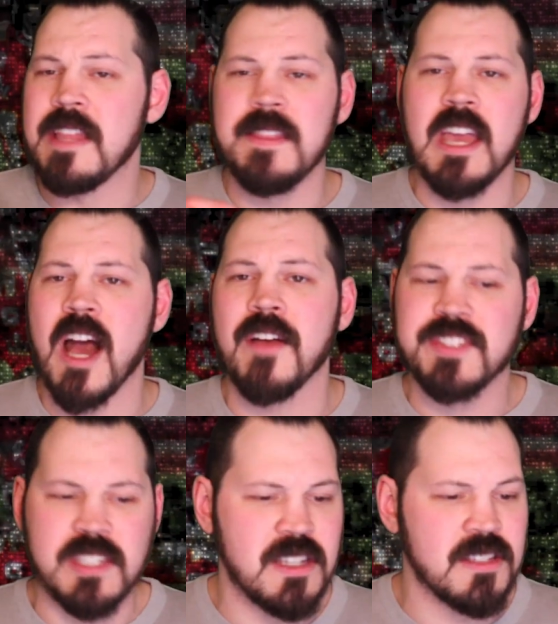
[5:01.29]
in the
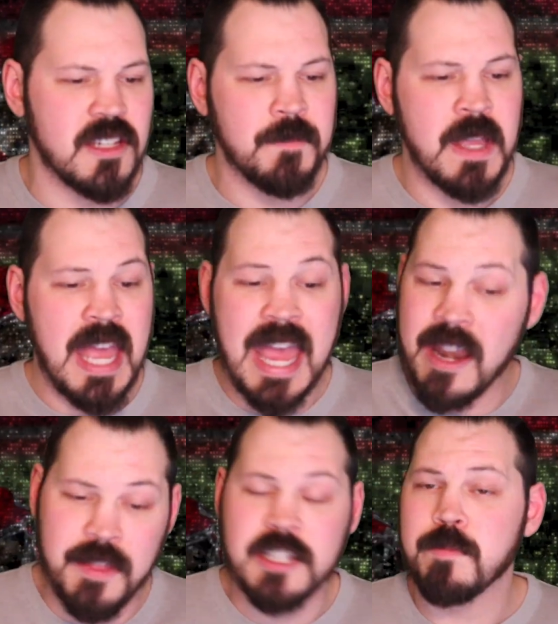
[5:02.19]
offseason,
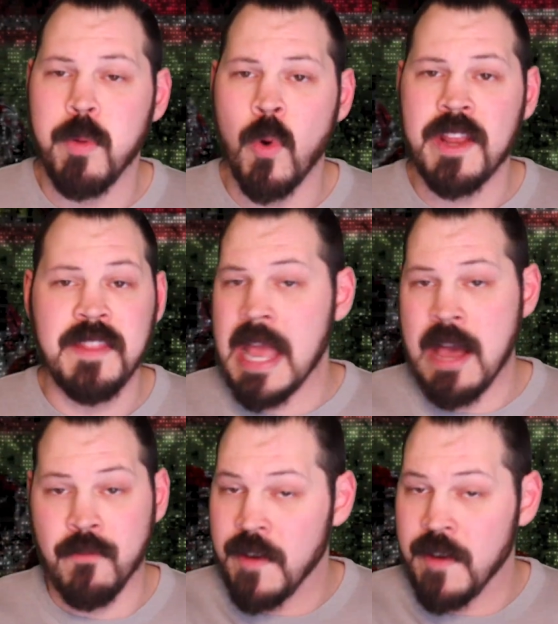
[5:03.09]
and at this point, they have